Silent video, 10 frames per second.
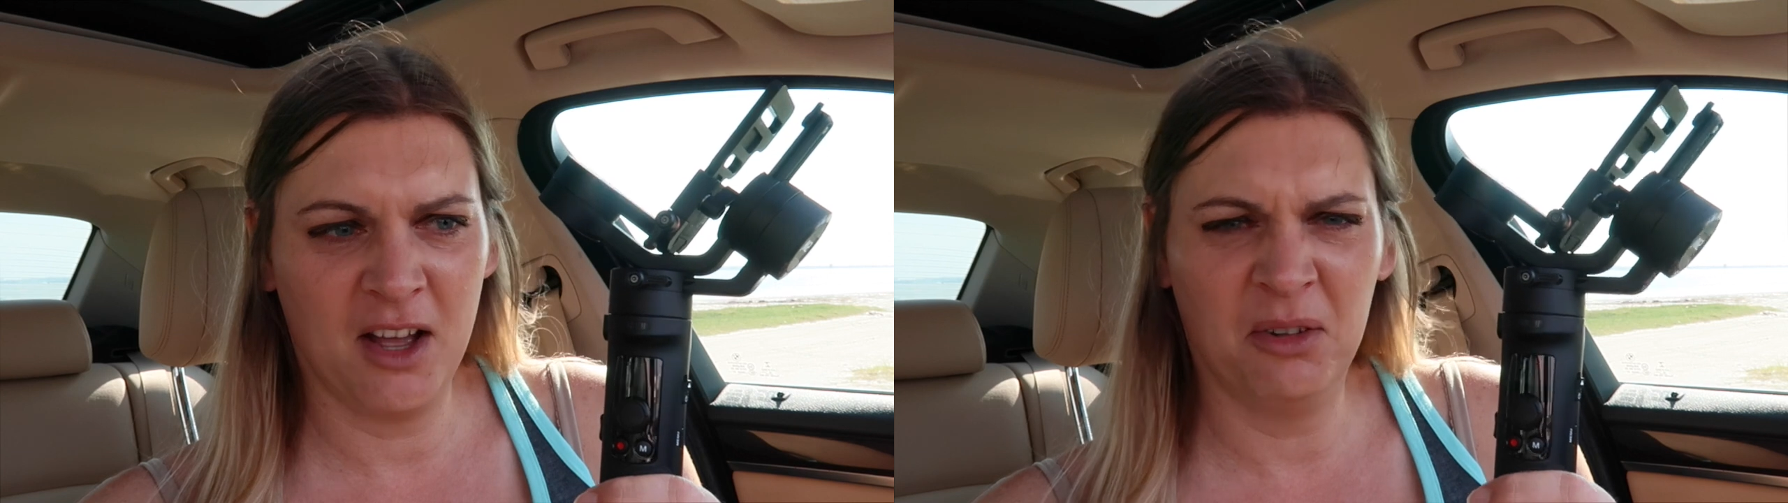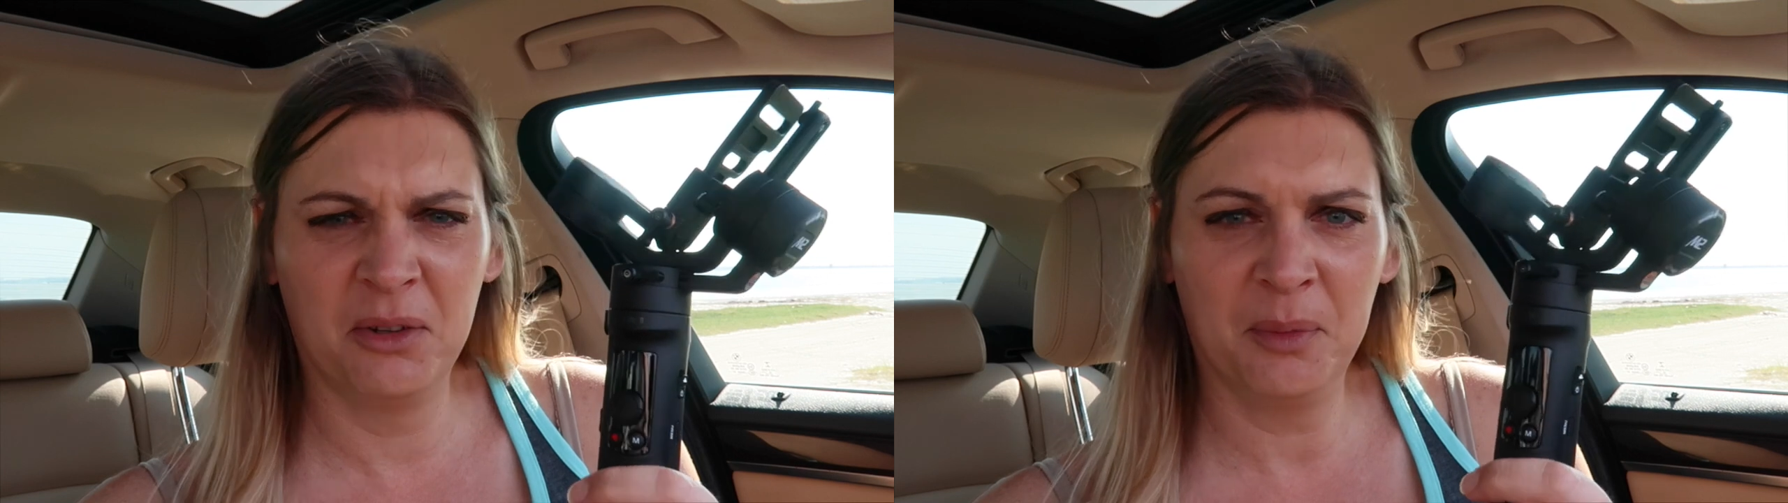
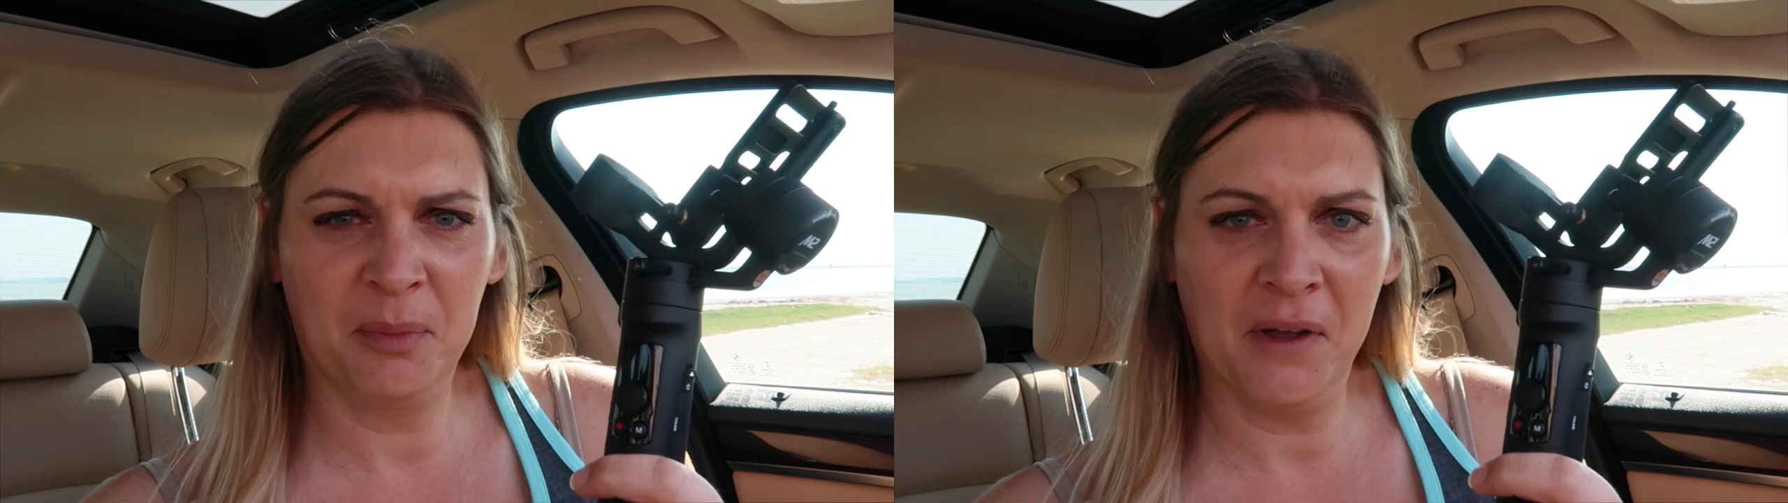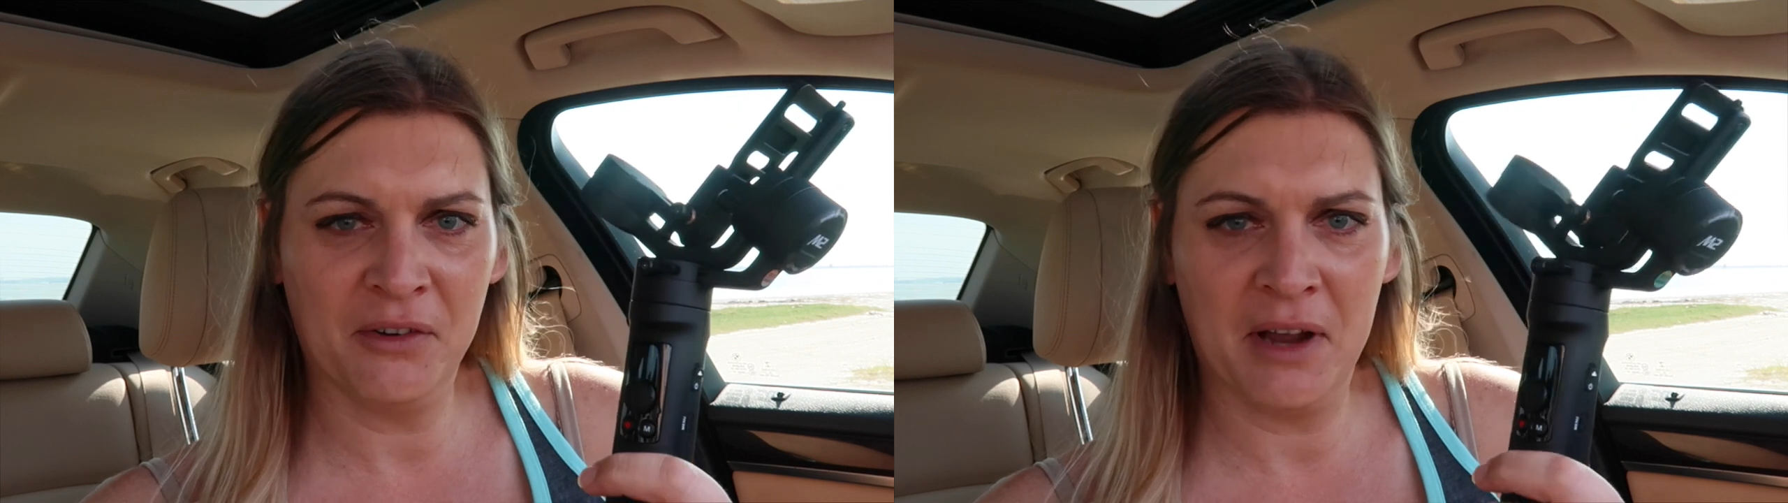older
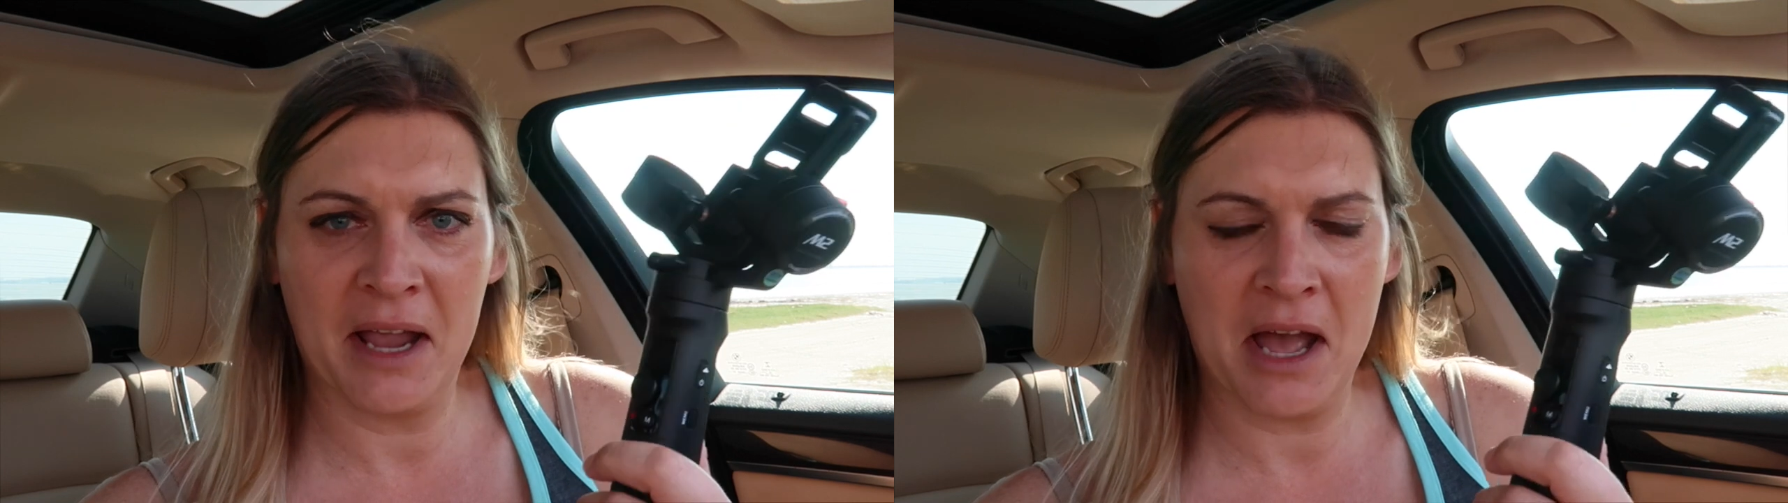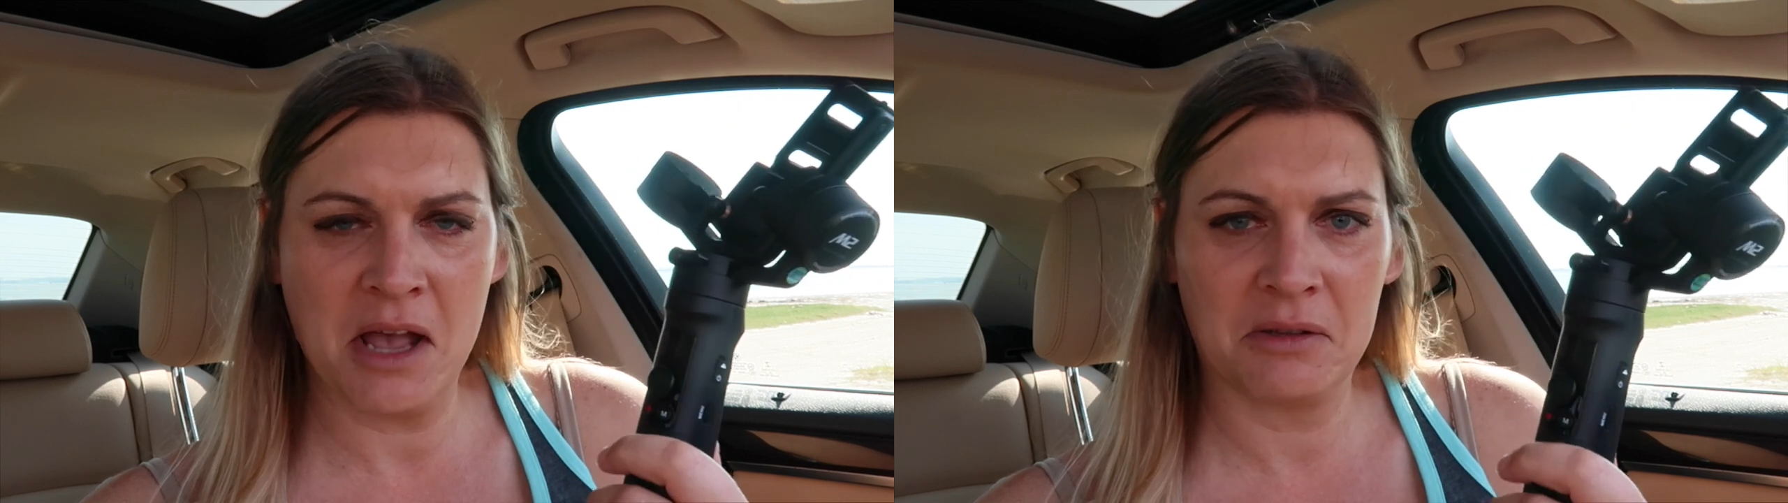brother, I
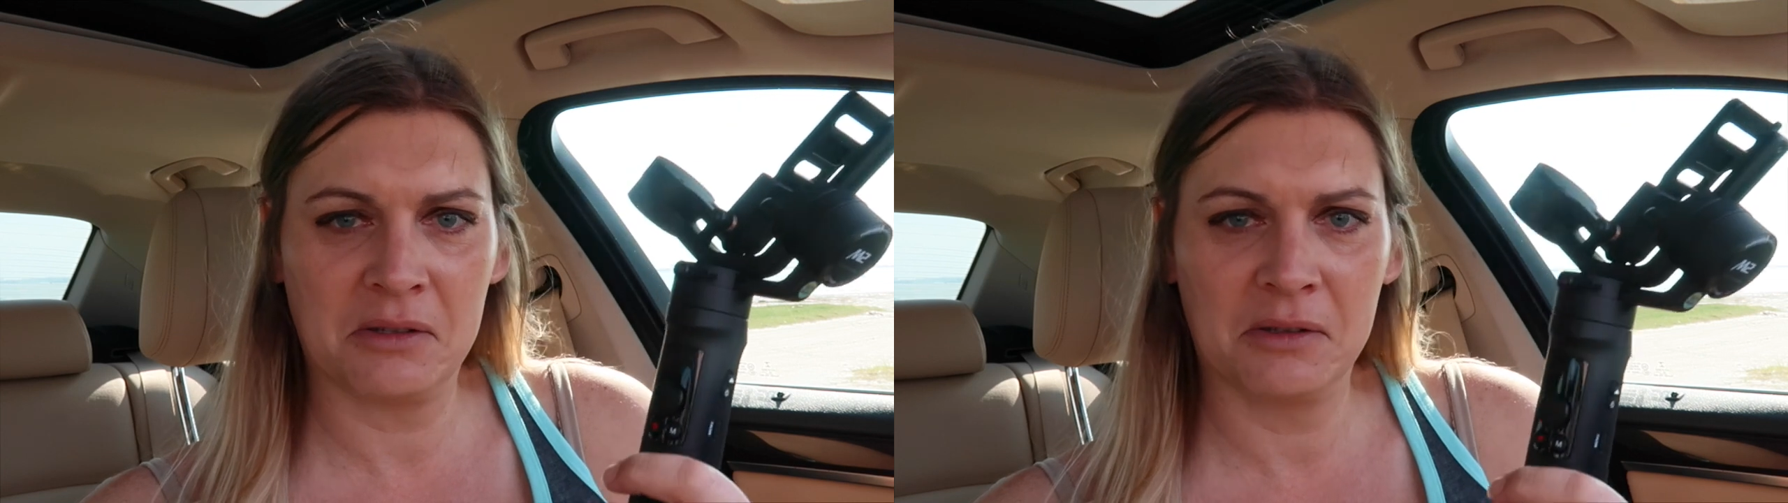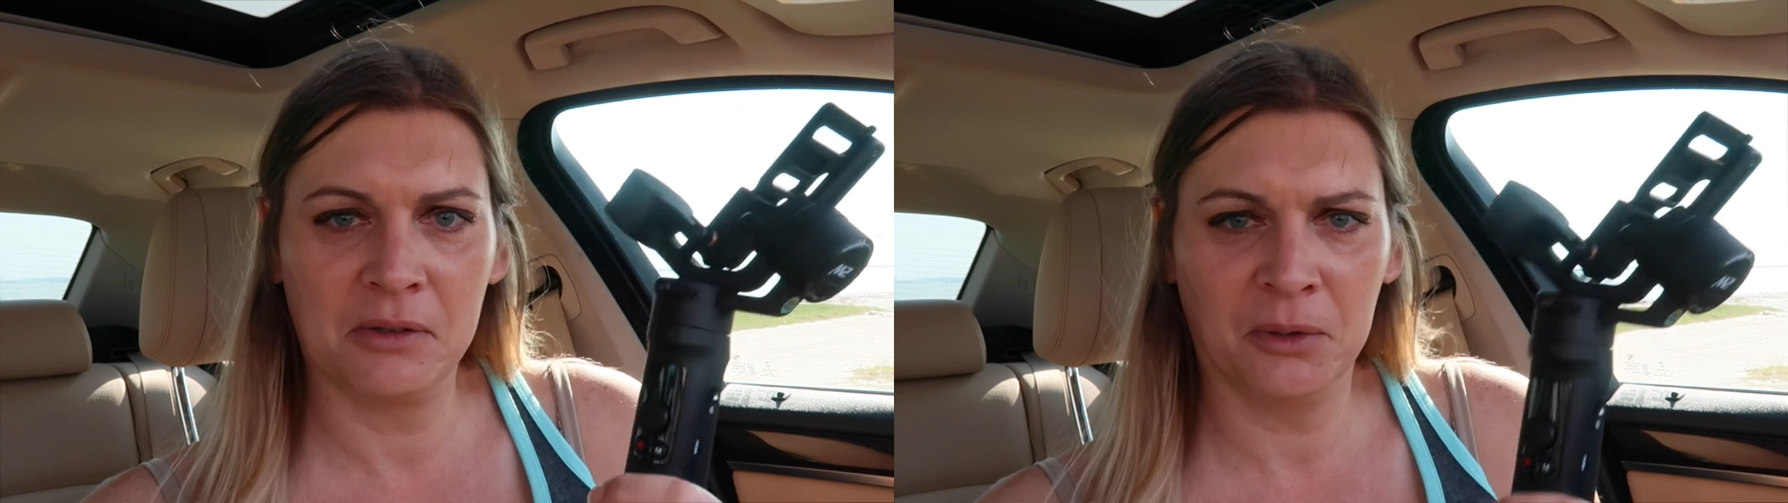guess,